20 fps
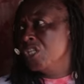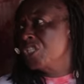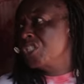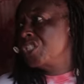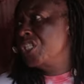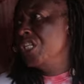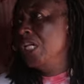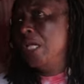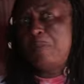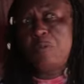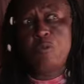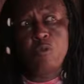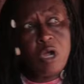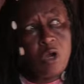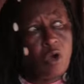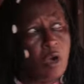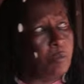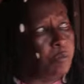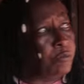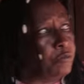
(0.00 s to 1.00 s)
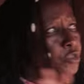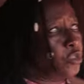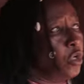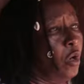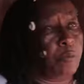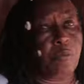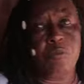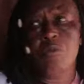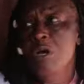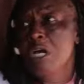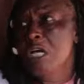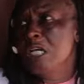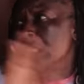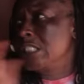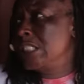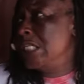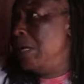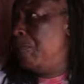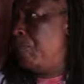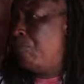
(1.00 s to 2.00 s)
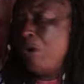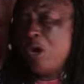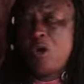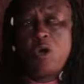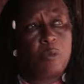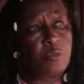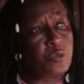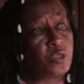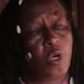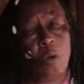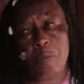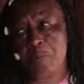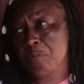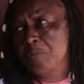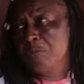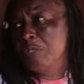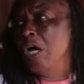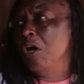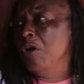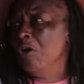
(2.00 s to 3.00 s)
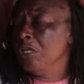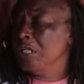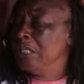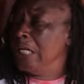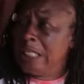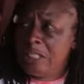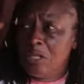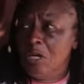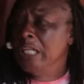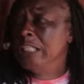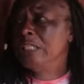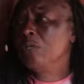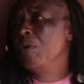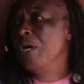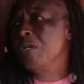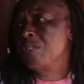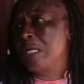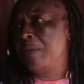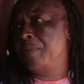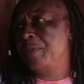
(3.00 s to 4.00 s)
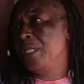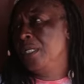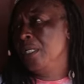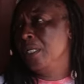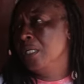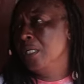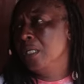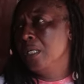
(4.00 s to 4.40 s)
Sleep, wake up, chop. Sleep, wake up, chop. Now the only thing where you sabi.